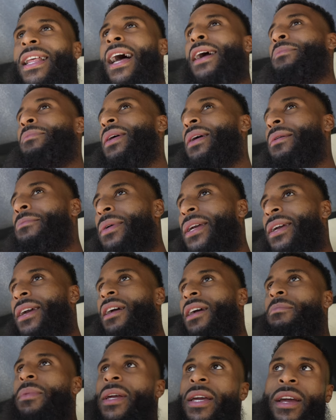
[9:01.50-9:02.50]
like man, be
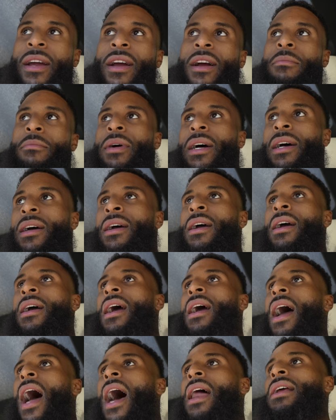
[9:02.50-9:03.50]
here, be here, but
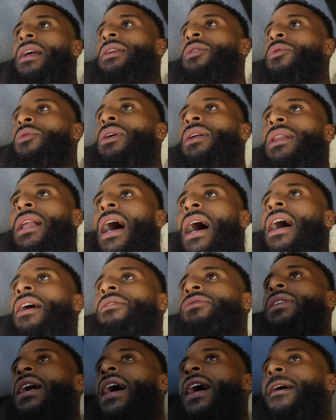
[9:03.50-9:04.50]
I need to
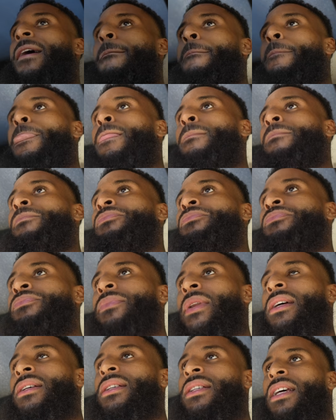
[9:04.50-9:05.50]
realize like
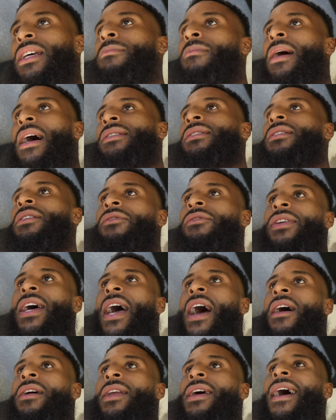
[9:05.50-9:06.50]
sit myself
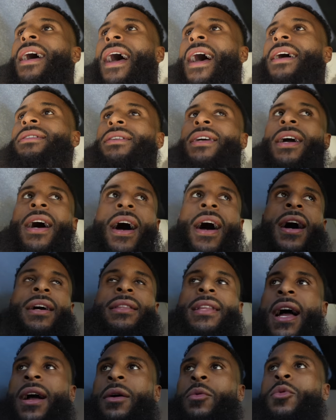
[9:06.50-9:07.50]
down and ask
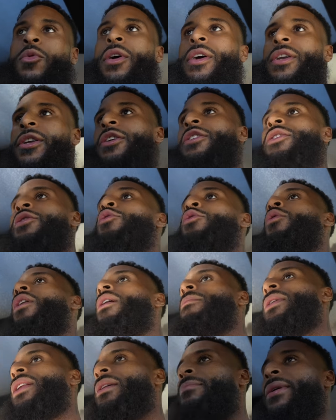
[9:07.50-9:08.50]
God like where do you
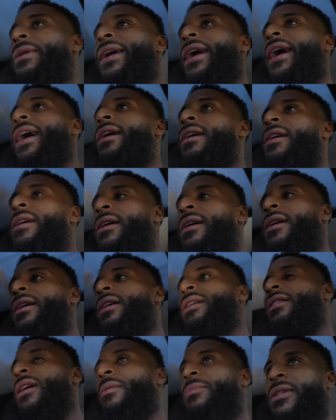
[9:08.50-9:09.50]
want me to be at? You
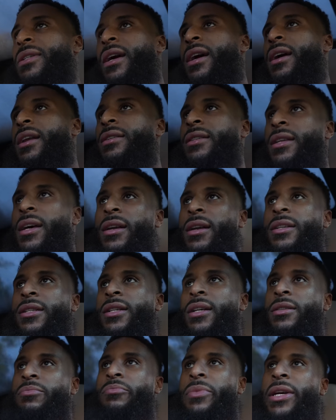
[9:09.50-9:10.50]
know what I'm saying? Instead of
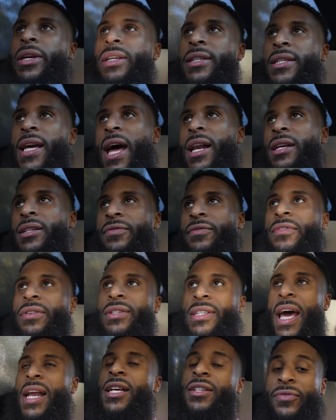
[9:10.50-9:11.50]
just me satisf
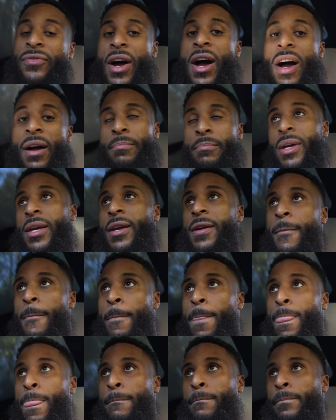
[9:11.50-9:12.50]
satisfying me.
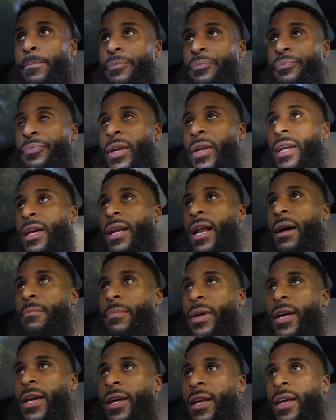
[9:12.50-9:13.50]
You know what I
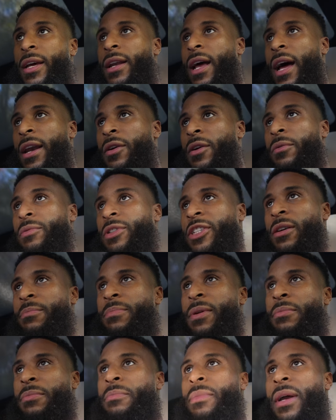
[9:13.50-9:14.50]
mean? And I know some
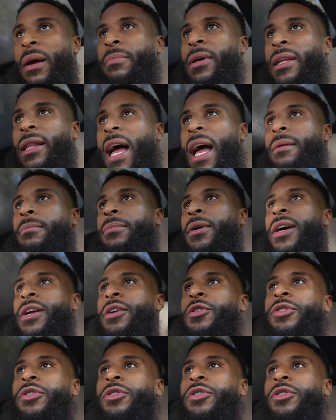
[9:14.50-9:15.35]
people may be like, boy, you